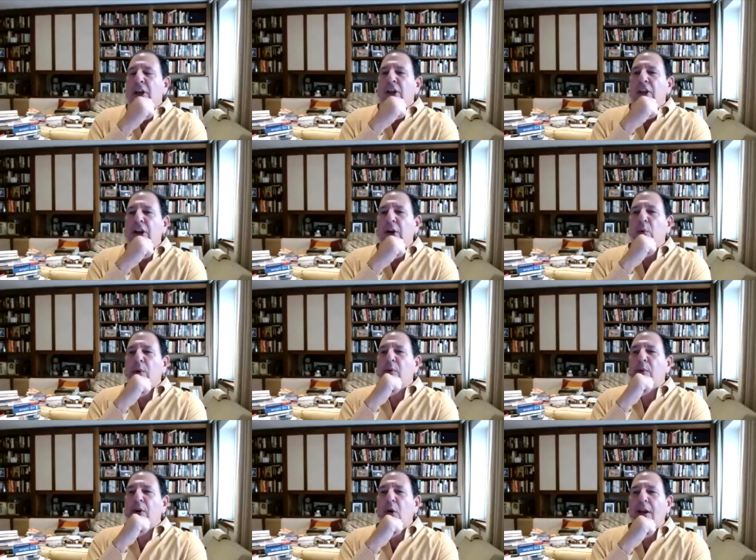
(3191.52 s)
you know we,
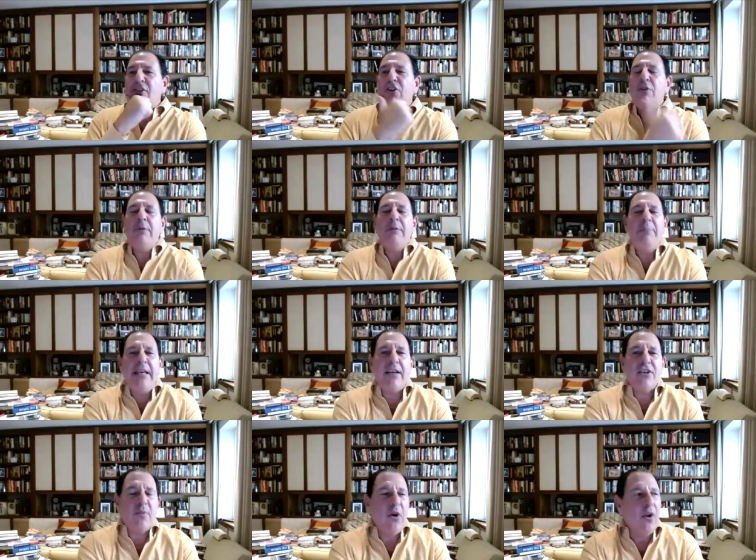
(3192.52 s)
we all as human
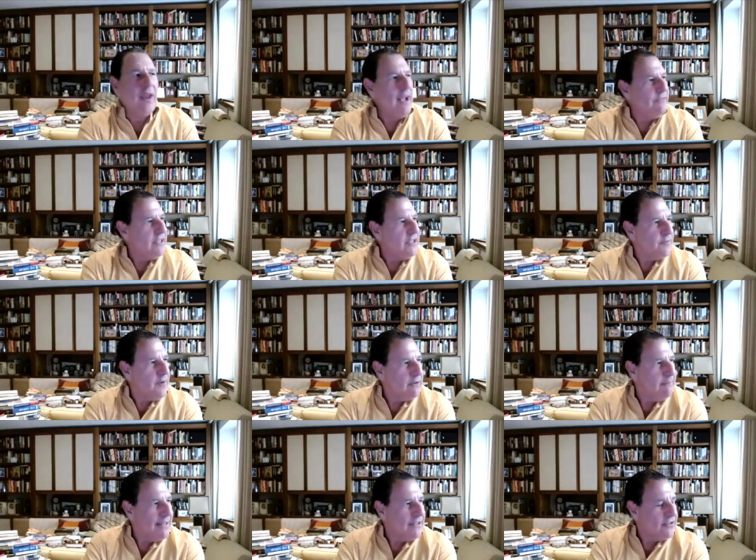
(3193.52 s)
beings we all have these
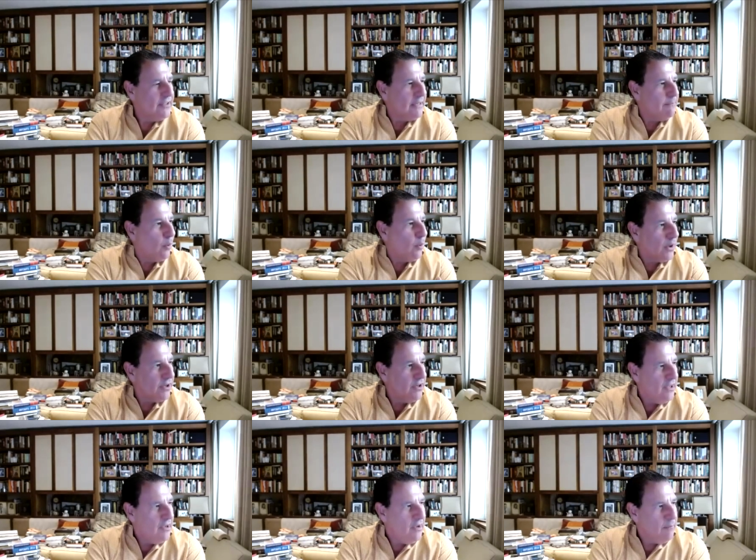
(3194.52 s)
fundamentally important
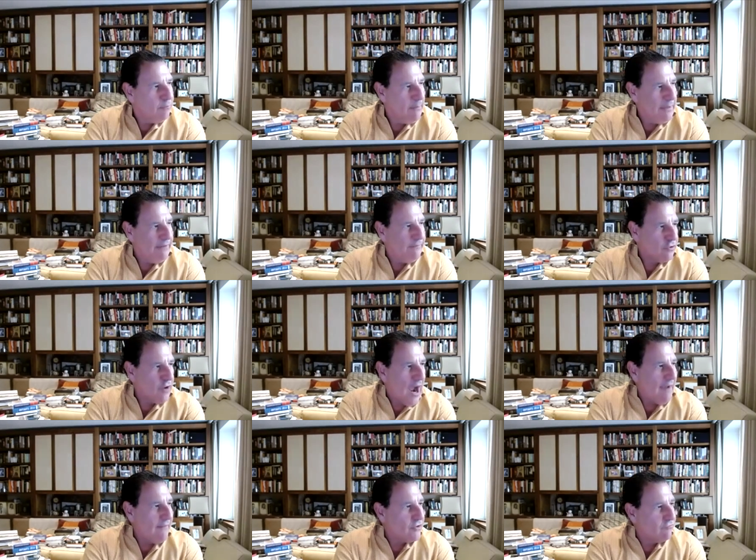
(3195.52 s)
primitive
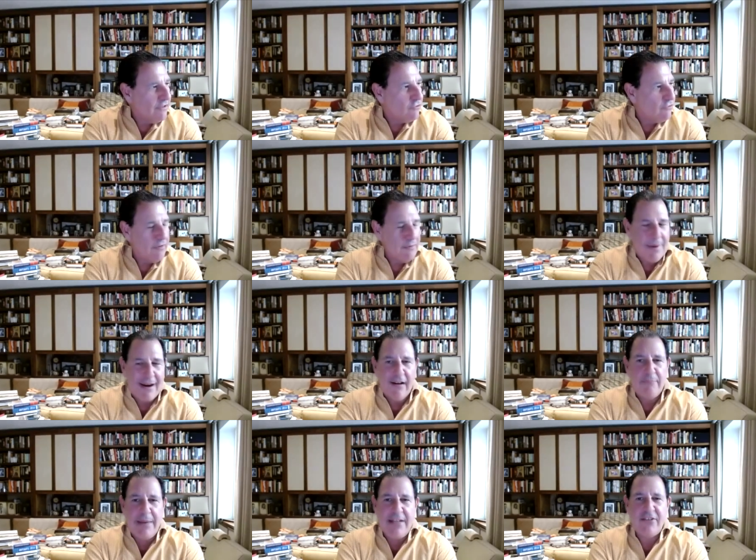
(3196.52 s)
drives r- driven by our
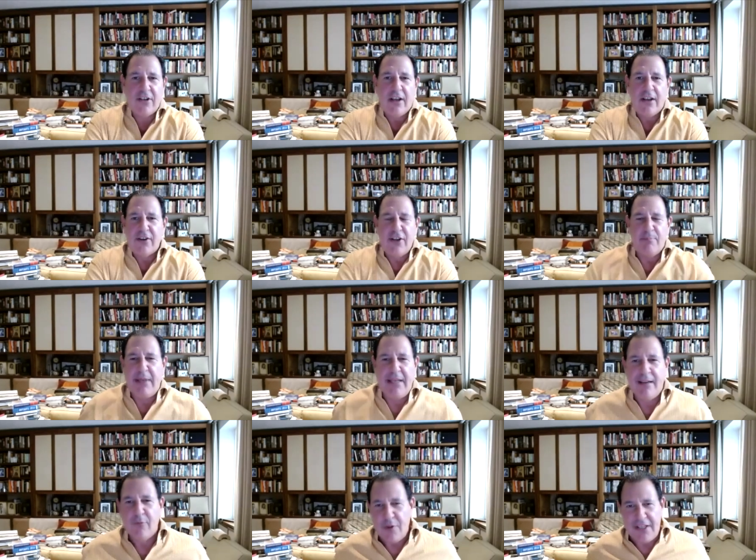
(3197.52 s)
amygdala, you know,
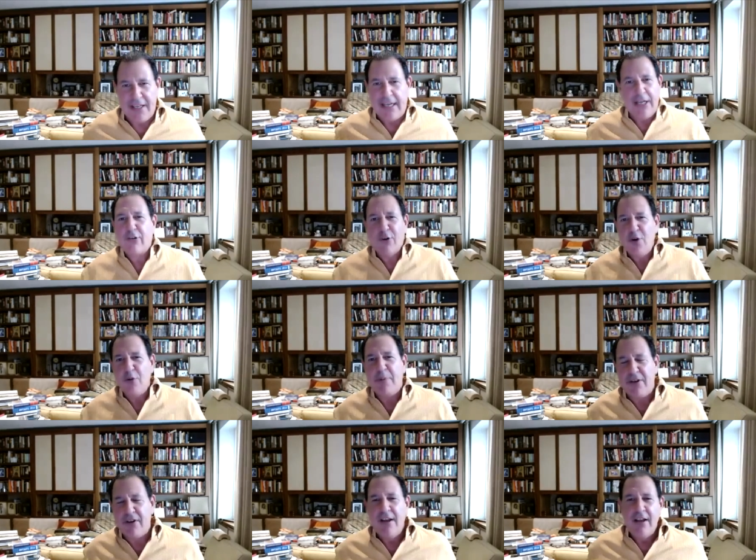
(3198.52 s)
being with the in group
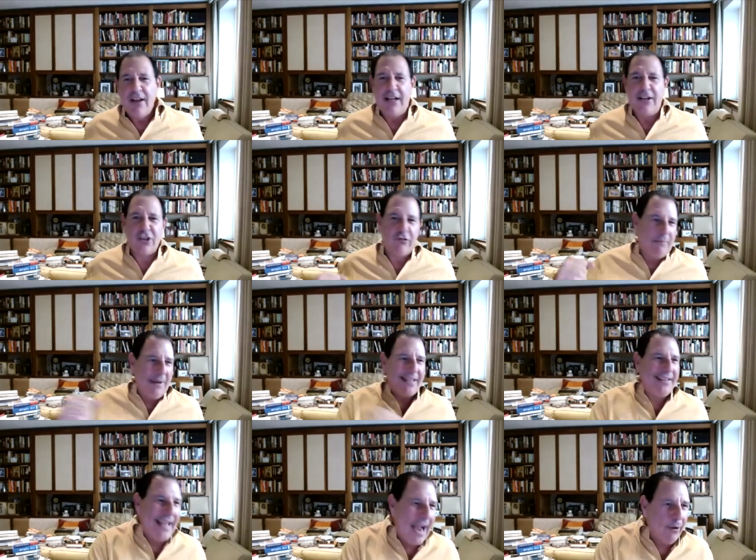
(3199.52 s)
and, and screaming at
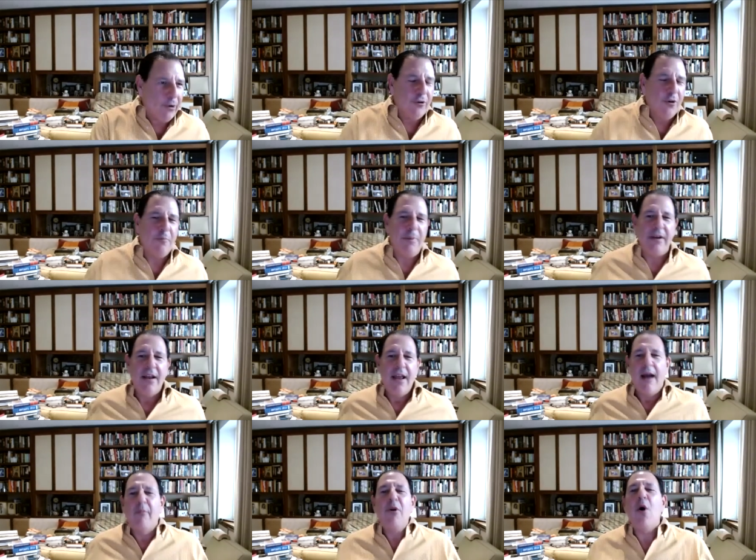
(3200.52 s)
the out group. And,
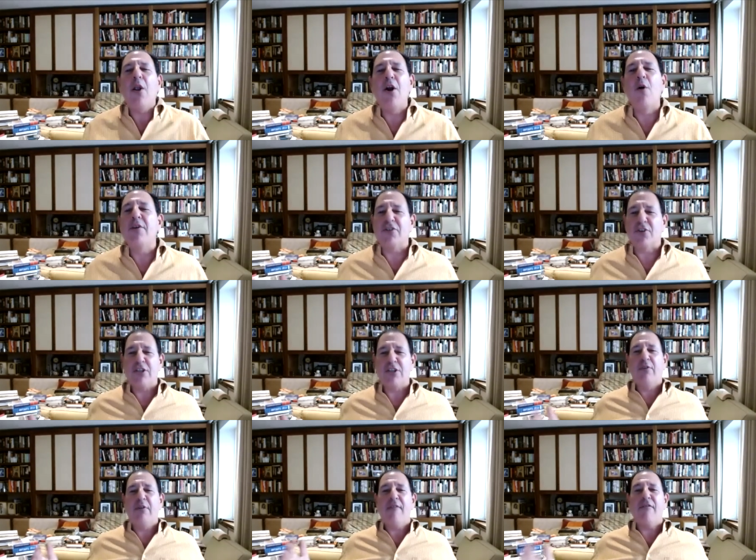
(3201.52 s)
and we all know this because
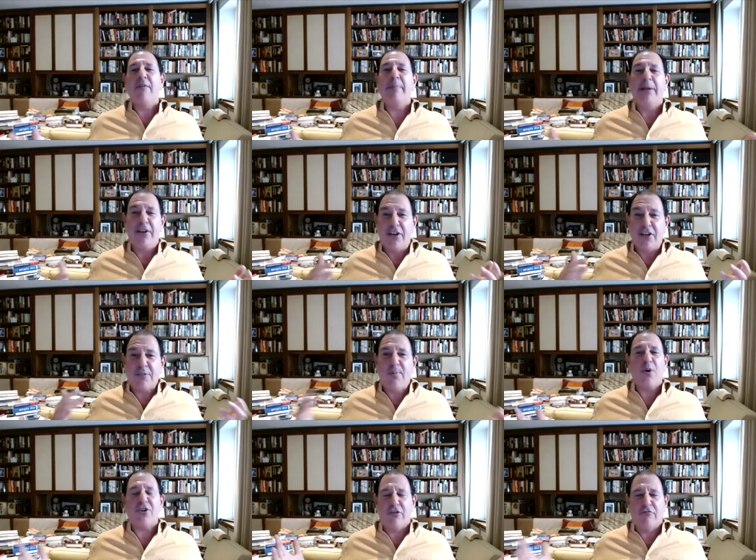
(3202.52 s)
if we've ever been in a
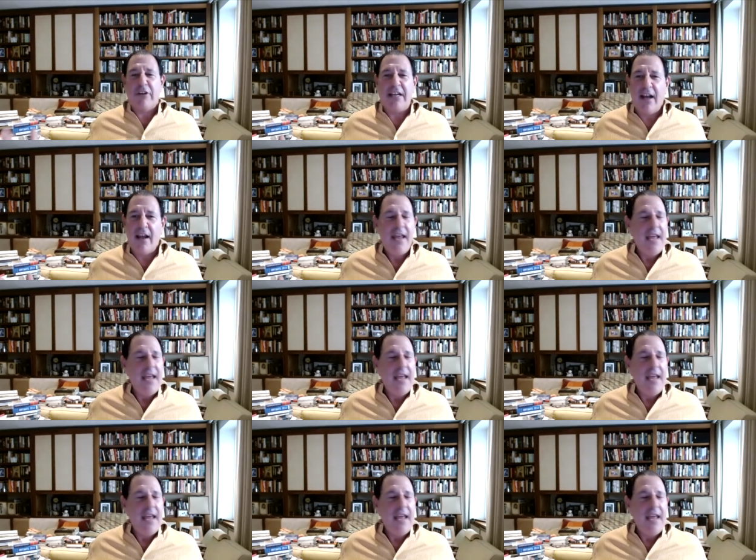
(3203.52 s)
sports arena,